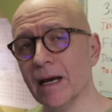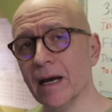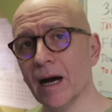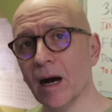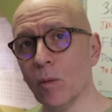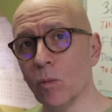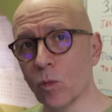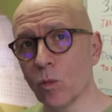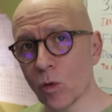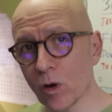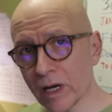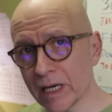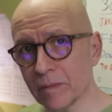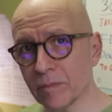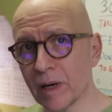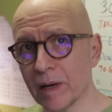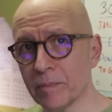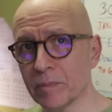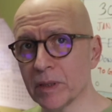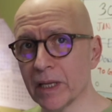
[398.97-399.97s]
I'm working
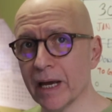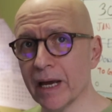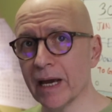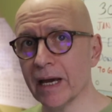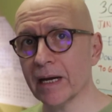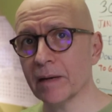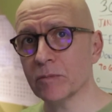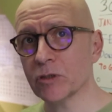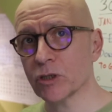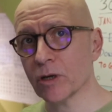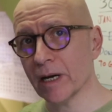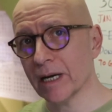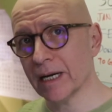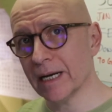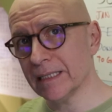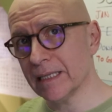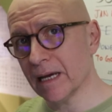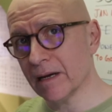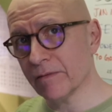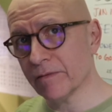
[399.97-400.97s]
my plan. I'm trying to
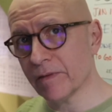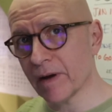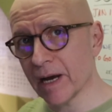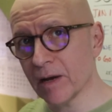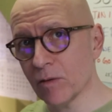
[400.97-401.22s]
identify